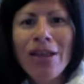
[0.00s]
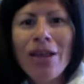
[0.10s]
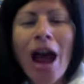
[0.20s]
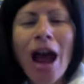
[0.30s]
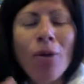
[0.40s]

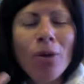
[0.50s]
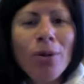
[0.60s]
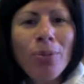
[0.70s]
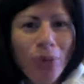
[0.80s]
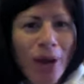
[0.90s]
Our
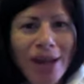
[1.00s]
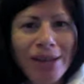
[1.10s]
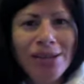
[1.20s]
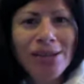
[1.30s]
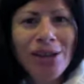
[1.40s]

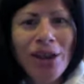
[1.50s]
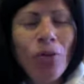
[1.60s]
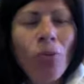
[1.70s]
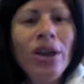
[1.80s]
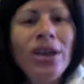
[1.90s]
brains,
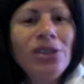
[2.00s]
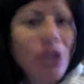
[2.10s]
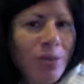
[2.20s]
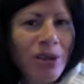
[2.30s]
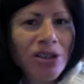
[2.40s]
we as
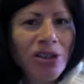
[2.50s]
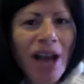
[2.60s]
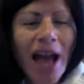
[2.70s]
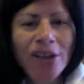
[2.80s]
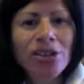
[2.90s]
humans, are
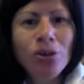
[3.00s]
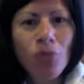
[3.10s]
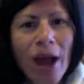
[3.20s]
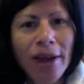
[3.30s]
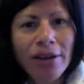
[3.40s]
actually
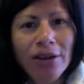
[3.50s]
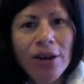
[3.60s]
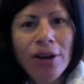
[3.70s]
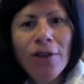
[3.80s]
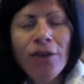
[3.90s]
wired
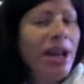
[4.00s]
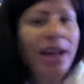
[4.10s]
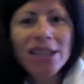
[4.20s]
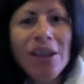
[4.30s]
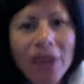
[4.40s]
for
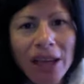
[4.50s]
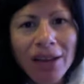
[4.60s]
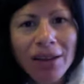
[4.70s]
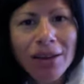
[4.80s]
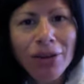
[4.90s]
negativity,
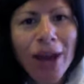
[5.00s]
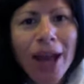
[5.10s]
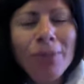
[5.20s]
right?